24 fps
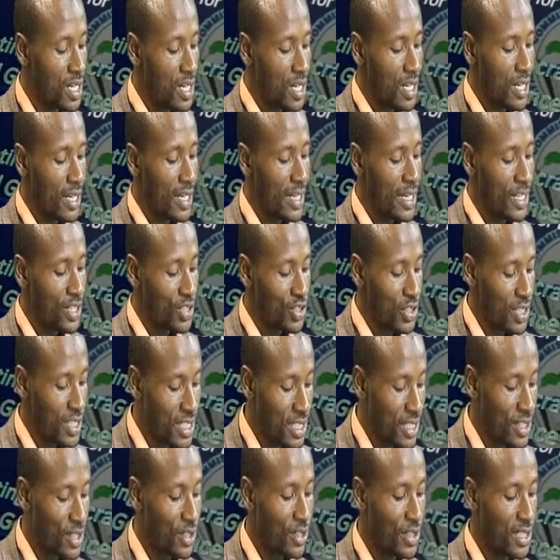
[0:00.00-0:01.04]
They enjoy
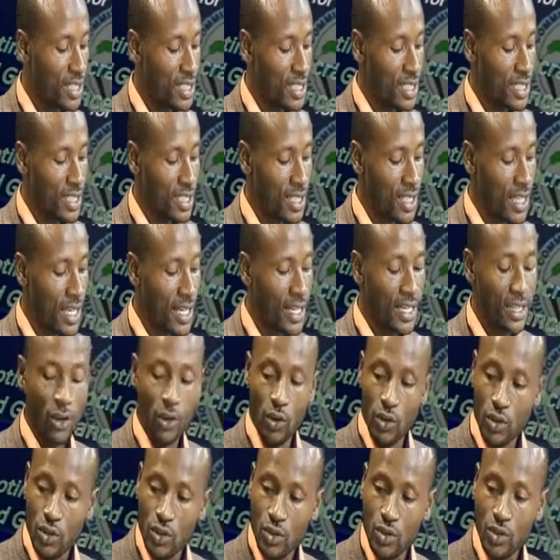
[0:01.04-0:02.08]
security and
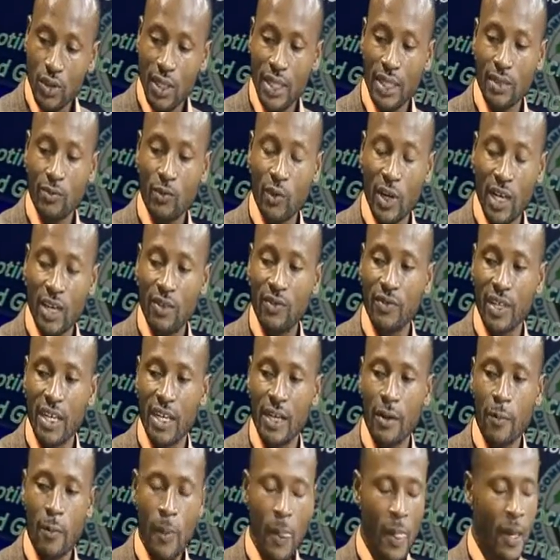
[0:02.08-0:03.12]
also their welfare.
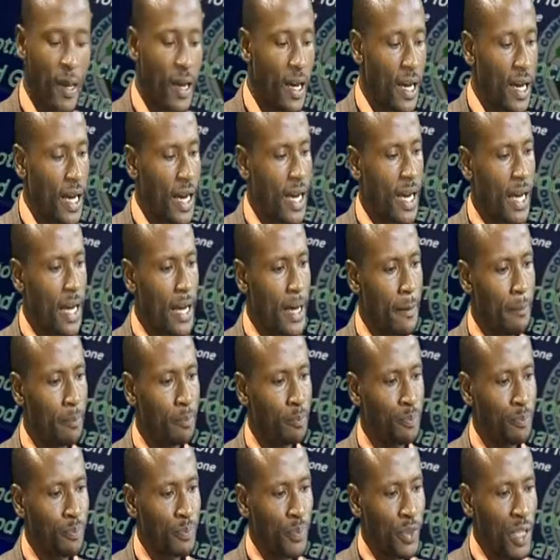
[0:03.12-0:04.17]

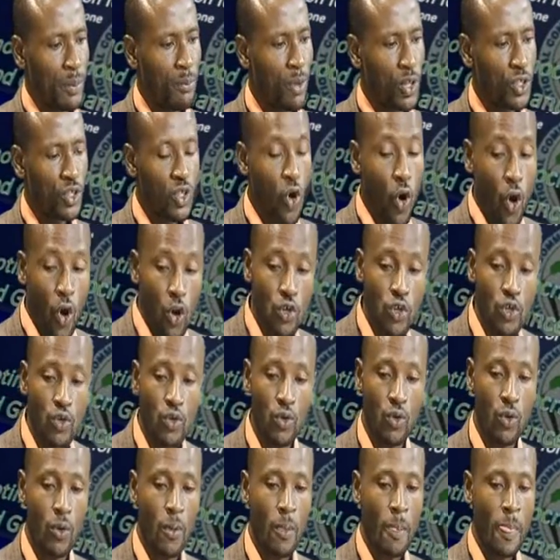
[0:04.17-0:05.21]
But also,
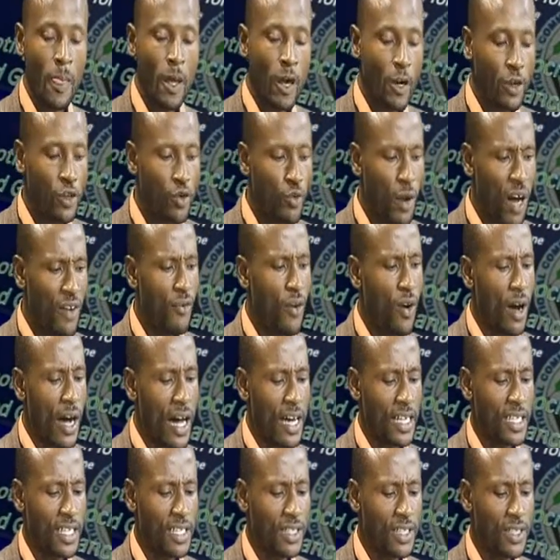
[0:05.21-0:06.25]
you have to
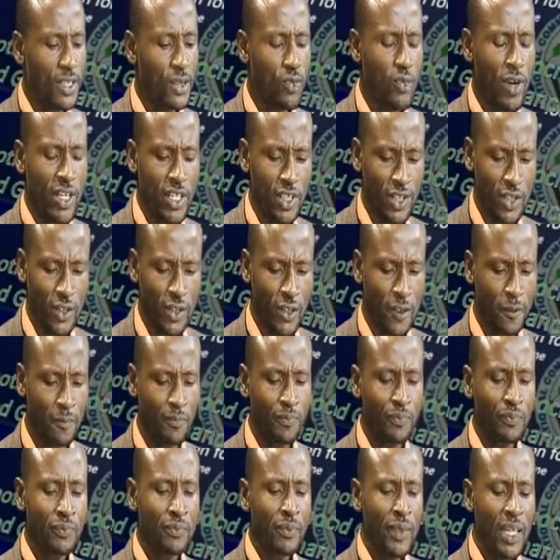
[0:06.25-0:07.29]
ask this question.
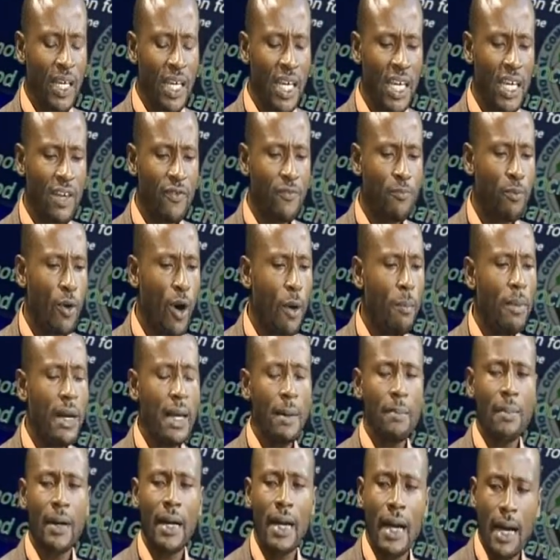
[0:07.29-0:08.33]
If problem
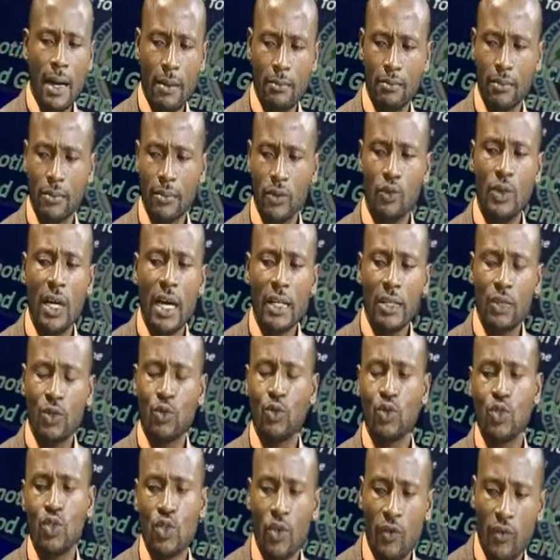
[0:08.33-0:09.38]
come, who that will
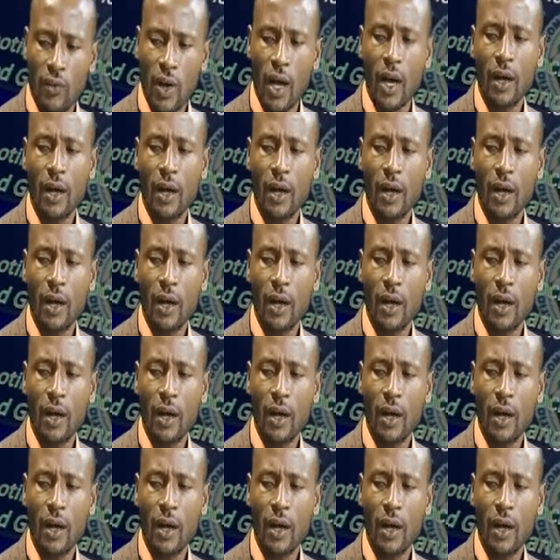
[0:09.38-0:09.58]
suffer?